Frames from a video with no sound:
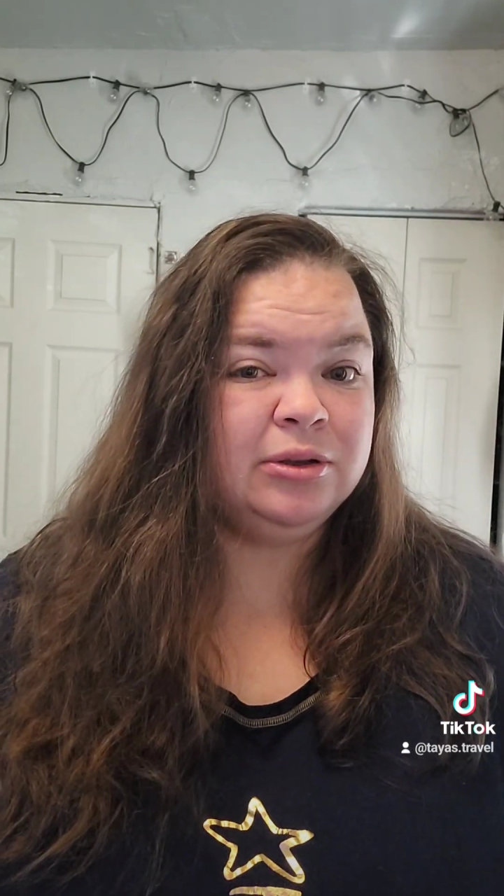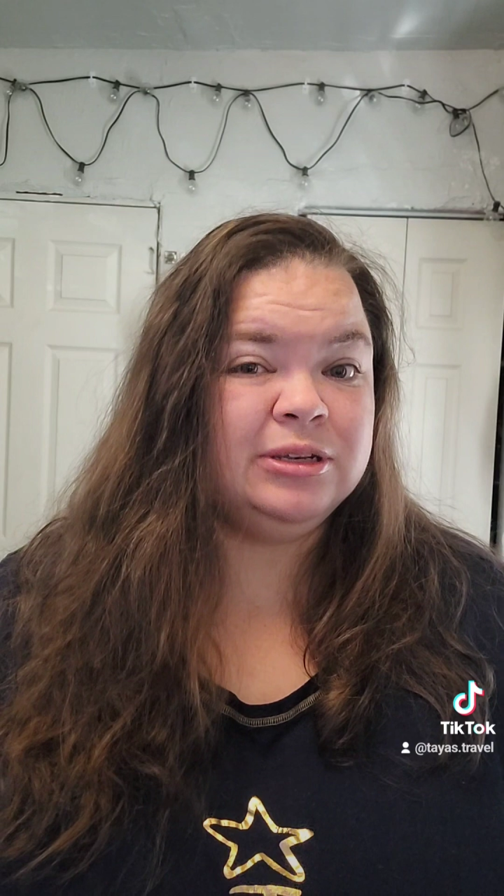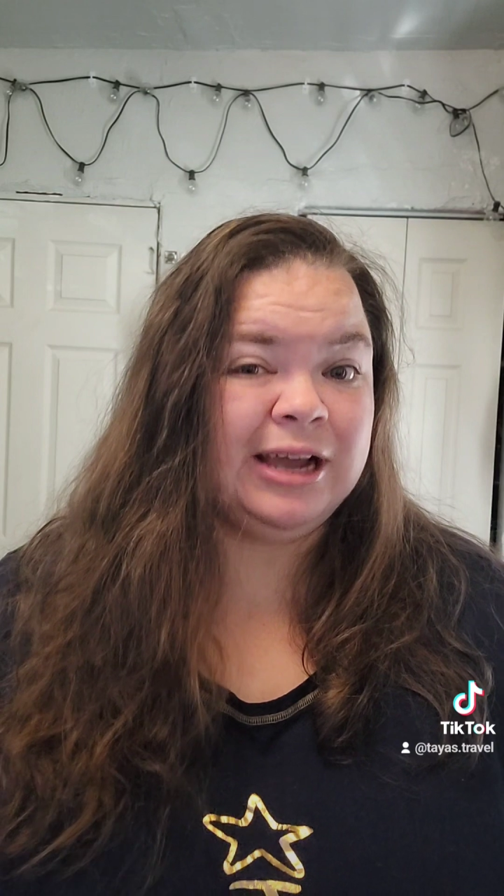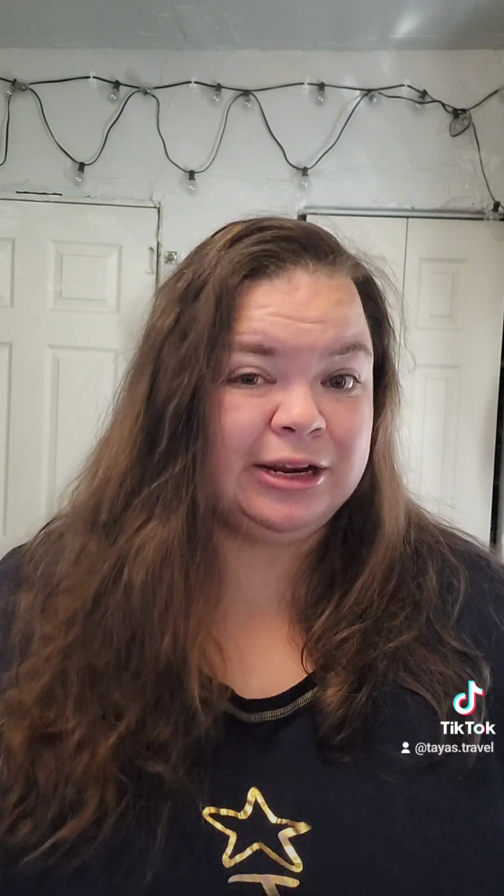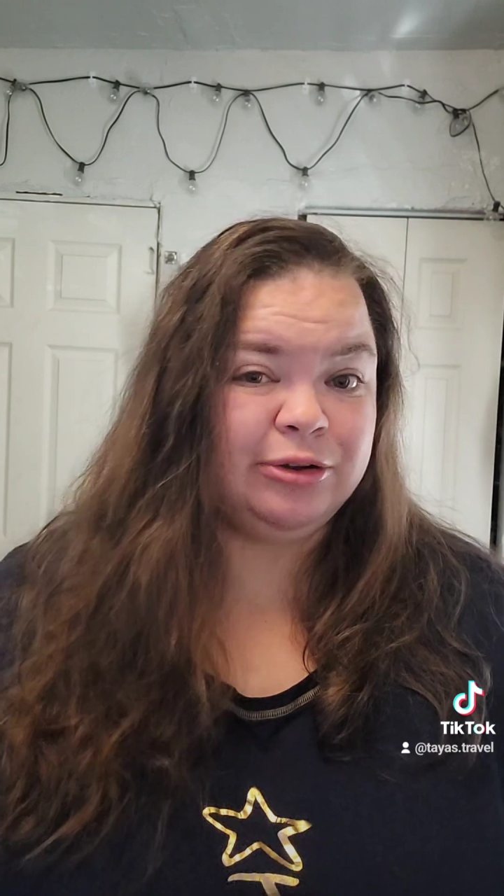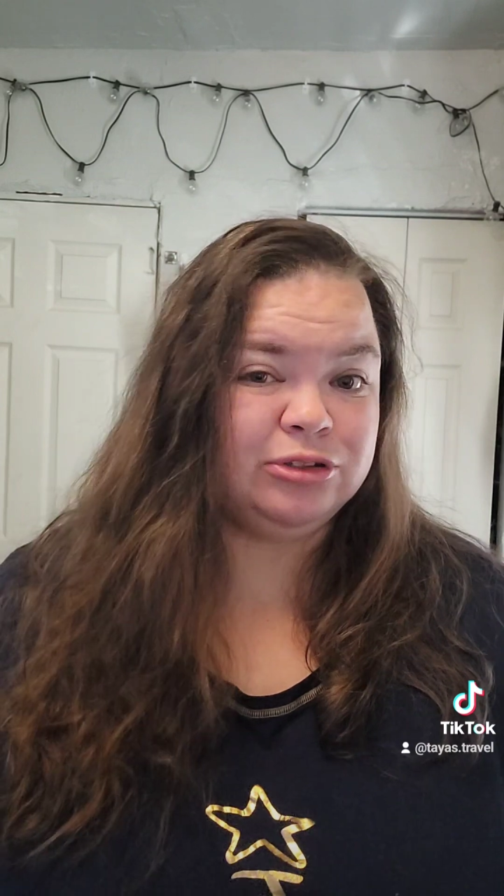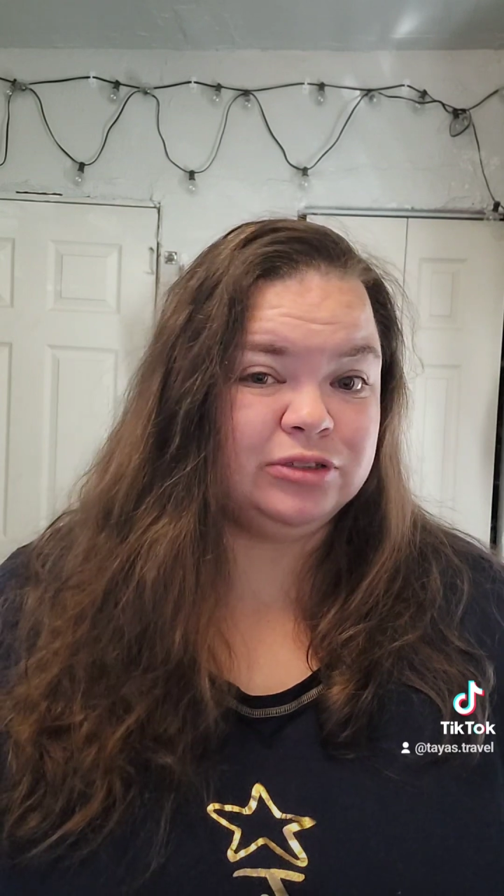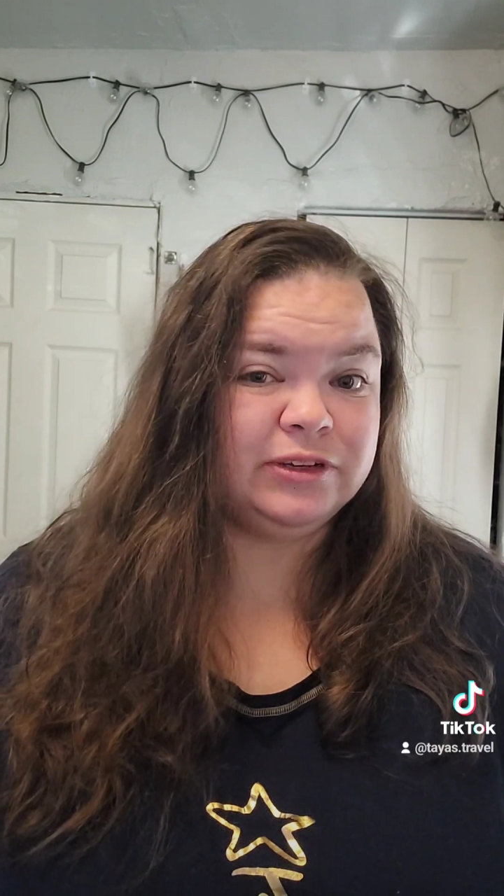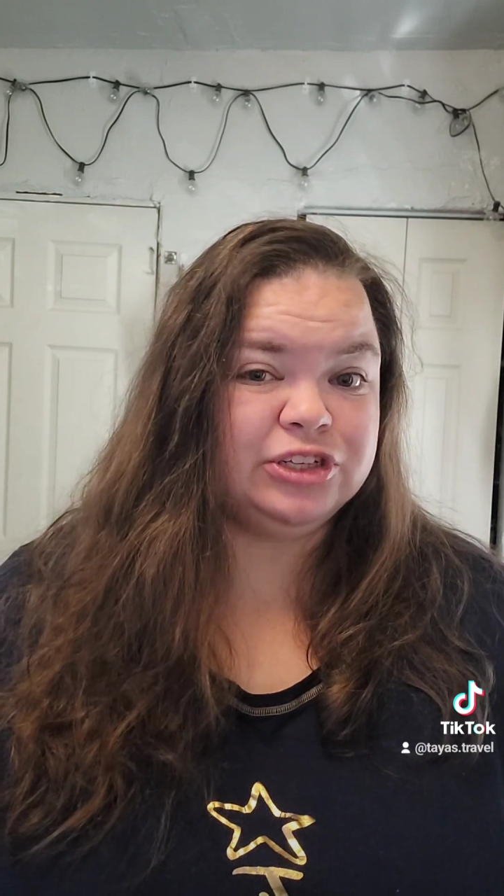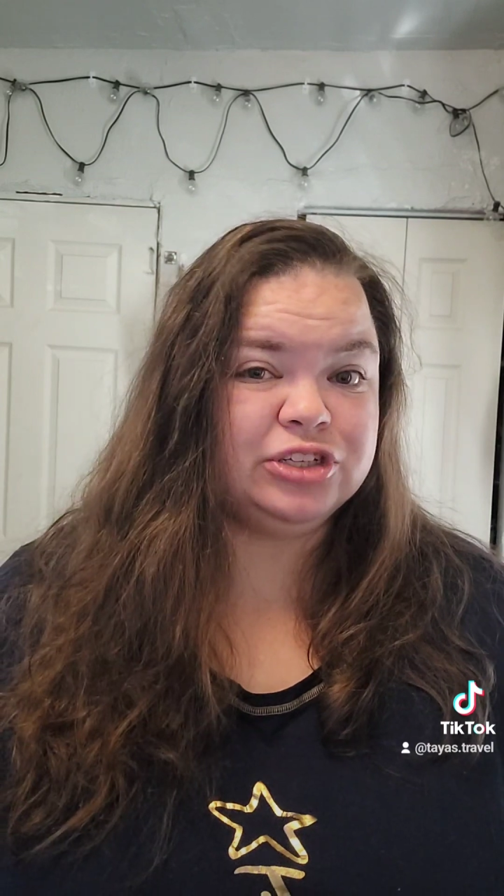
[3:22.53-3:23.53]
dining
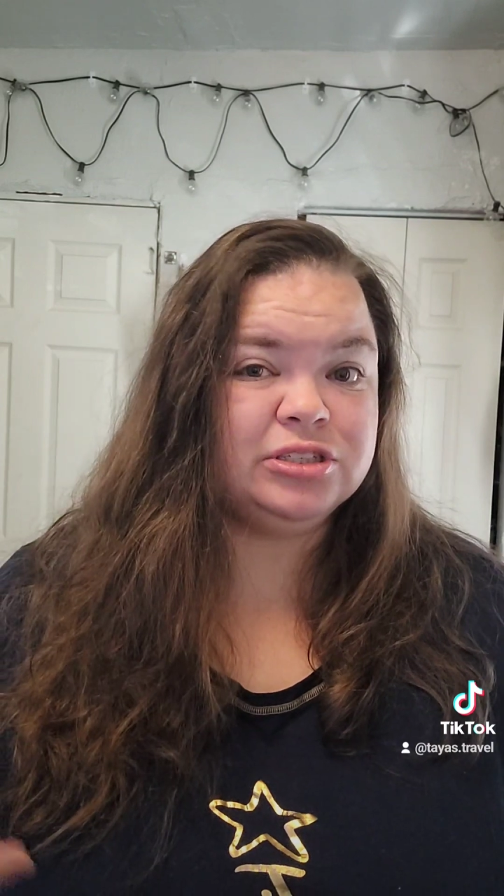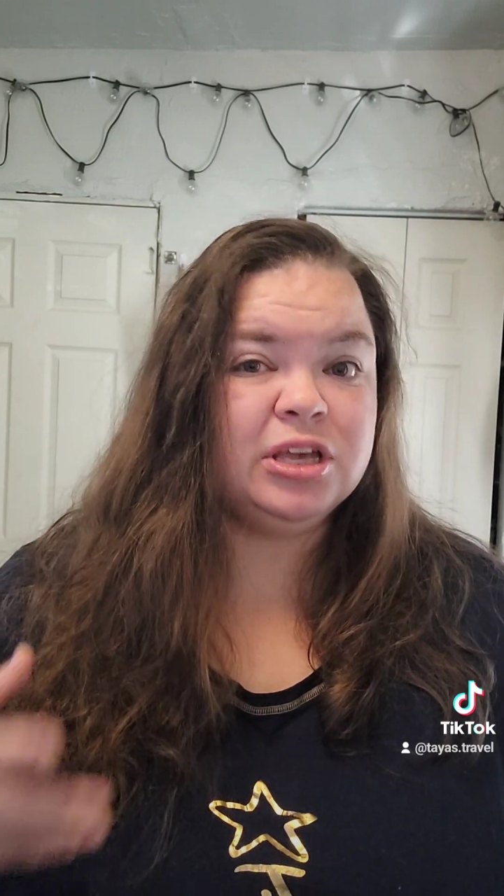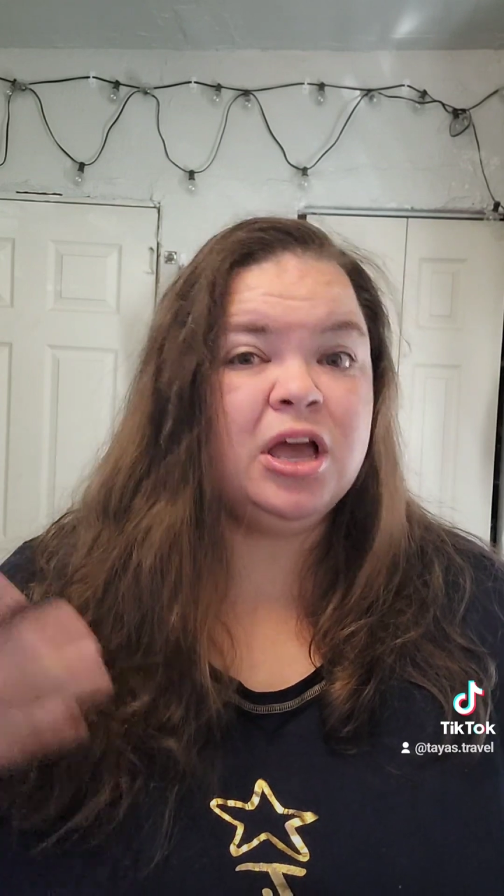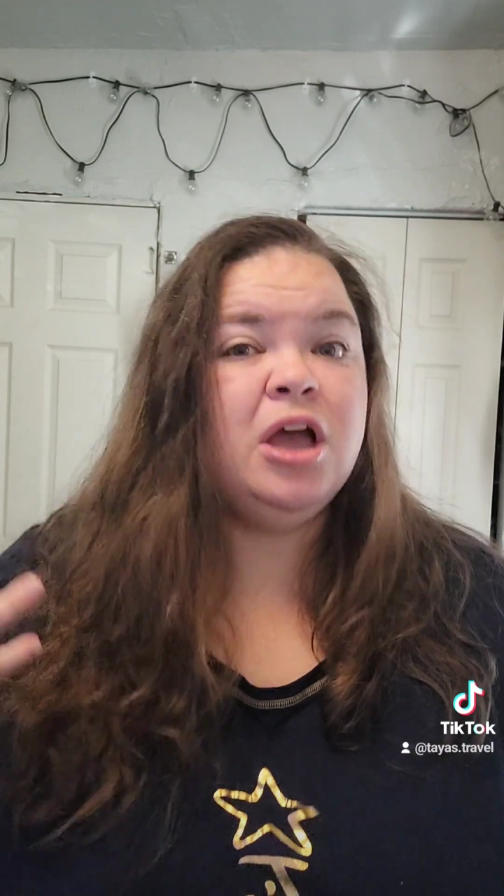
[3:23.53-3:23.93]
reservations.